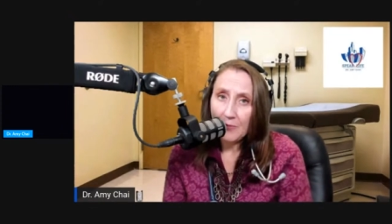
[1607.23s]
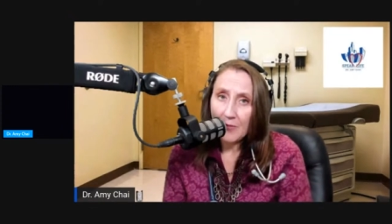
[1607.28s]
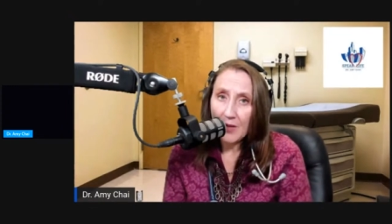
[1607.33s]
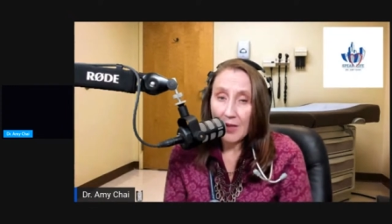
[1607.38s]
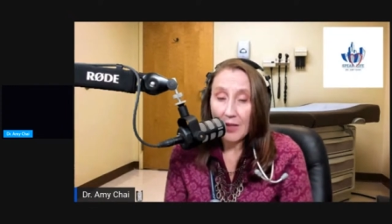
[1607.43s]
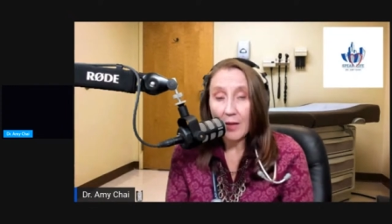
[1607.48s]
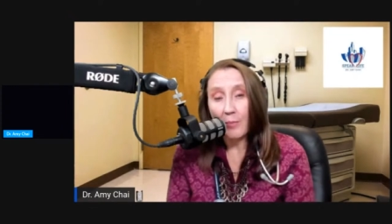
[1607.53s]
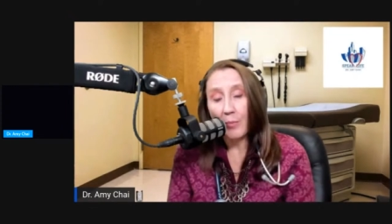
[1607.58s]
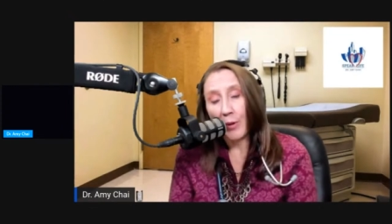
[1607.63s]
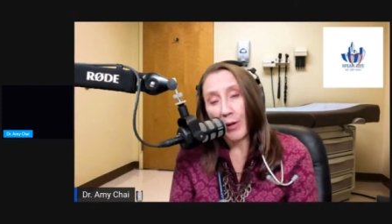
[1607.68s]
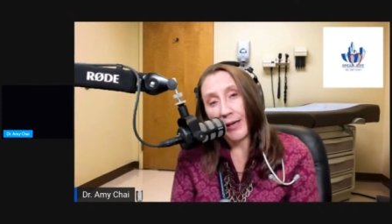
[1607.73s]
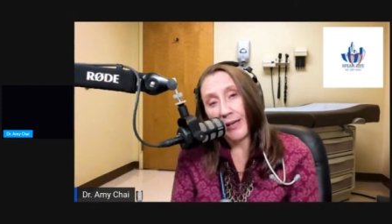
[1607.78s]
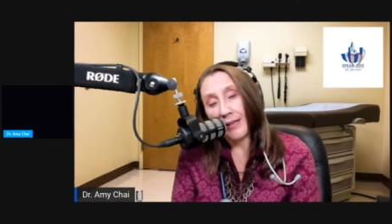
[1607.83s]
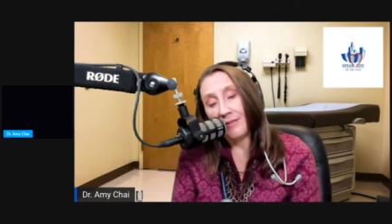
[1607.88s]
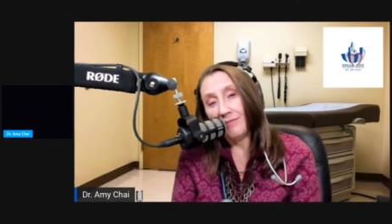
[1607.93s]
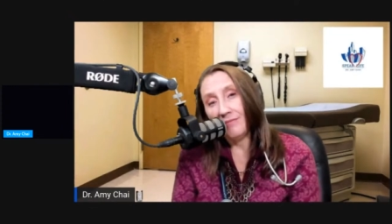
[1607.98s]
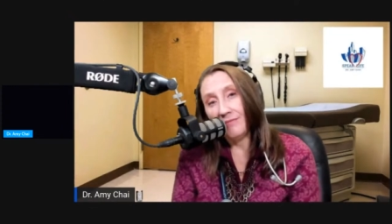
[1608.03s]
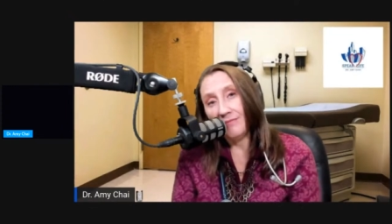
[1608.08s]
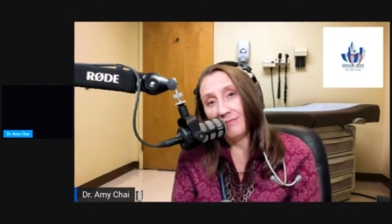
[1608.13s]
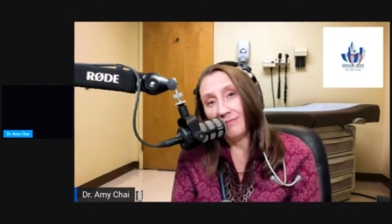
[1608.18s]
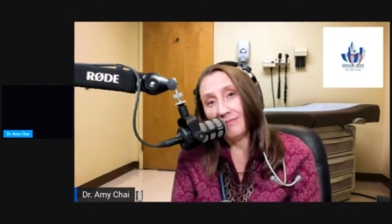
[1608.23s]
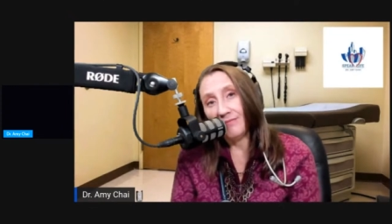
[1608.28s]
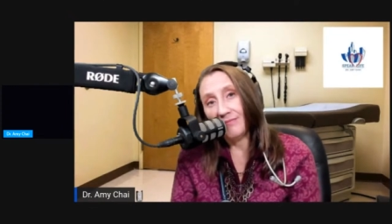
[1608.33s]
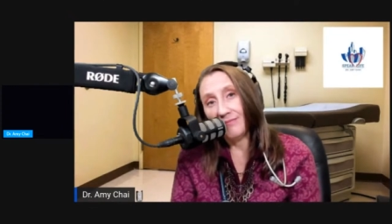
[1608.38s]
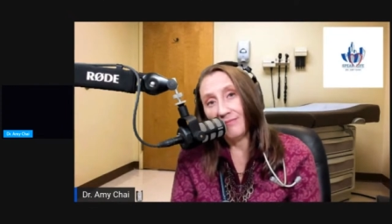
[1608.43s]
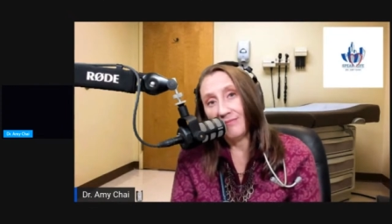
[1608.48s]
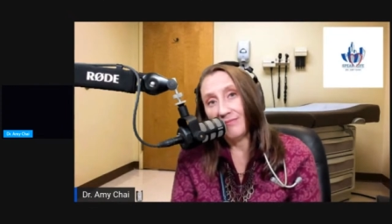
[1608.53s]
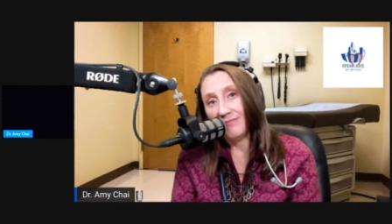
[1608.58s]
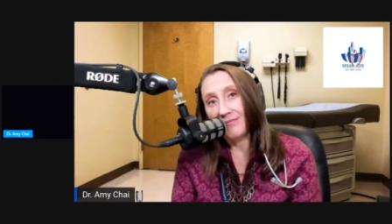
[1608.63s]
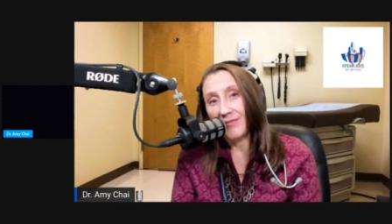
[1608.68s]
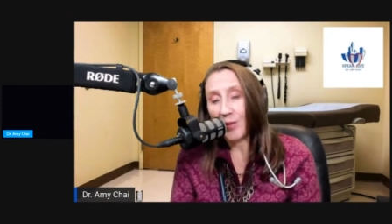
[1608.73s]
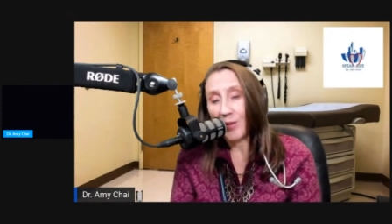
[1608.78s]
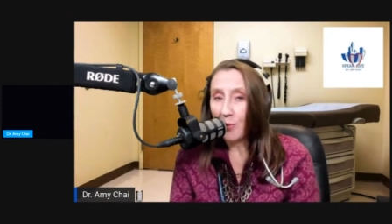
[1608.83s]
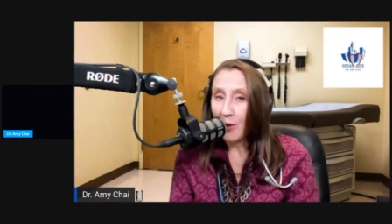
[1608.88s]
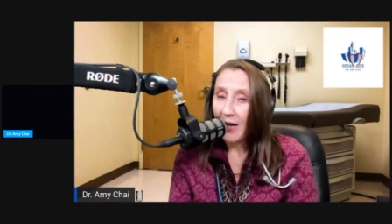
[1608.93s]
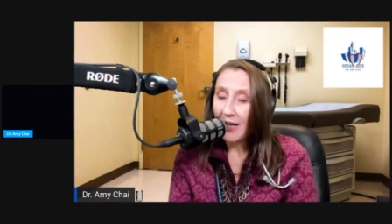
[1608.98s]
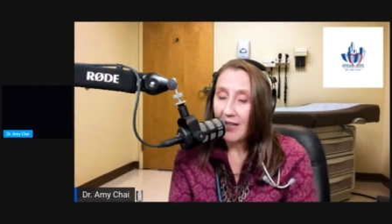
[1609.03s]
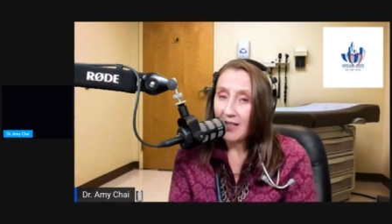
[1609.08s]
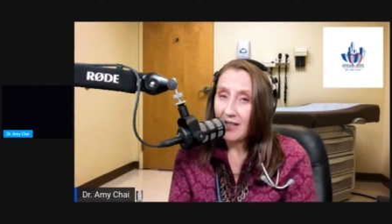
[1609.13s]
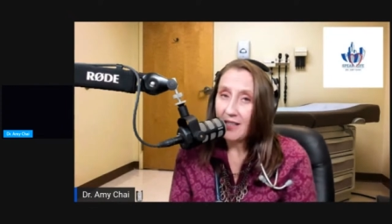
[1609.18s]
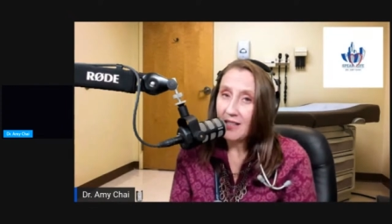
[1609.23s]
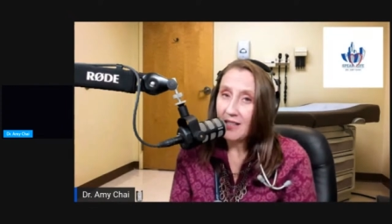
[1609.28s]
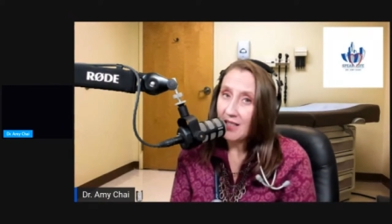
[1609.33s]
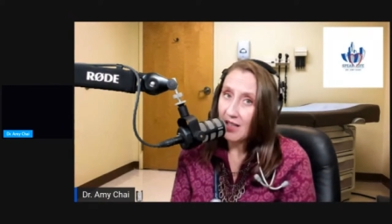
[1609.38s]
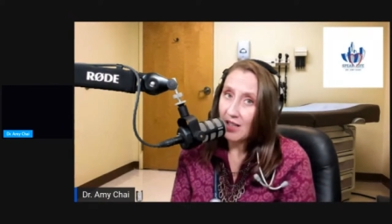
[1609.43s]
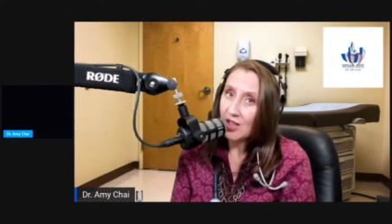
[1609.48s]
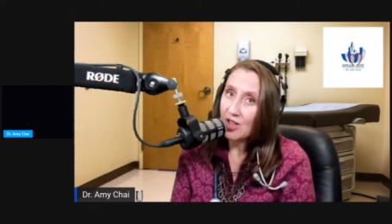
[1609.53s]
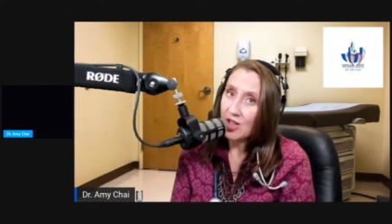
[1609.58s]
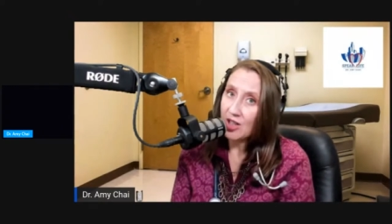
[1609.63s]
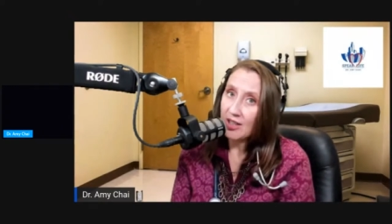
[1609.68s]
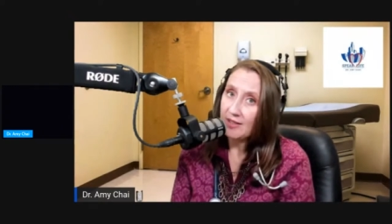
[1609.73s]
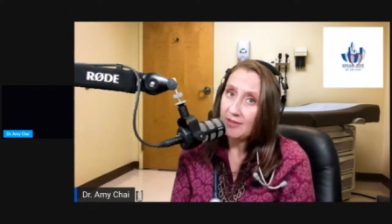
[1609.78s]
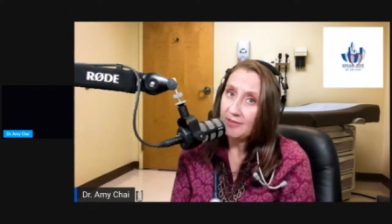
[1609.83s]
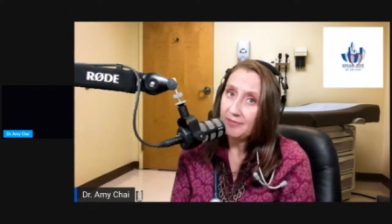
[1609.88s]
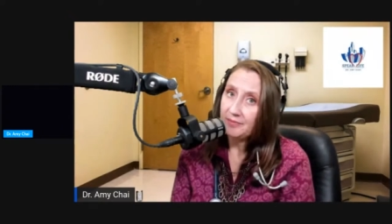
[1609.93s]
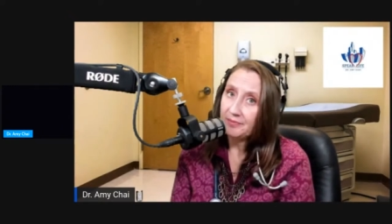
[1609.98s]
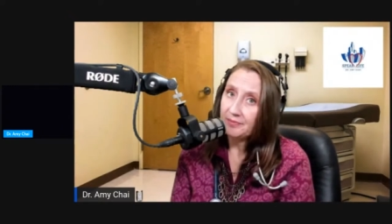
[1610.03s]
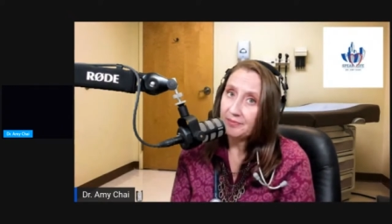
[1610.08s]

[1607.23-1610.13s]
the brain and addiction.